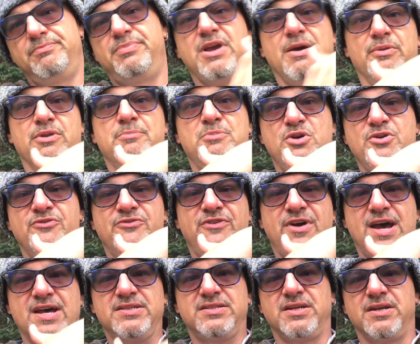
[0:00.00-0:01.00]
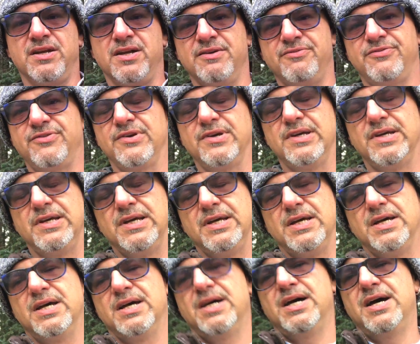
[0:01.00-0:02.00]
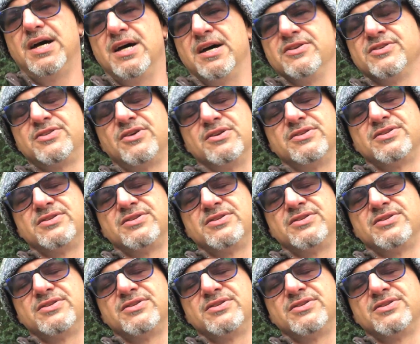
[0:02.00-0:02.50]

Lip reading: be able to move fast enough. So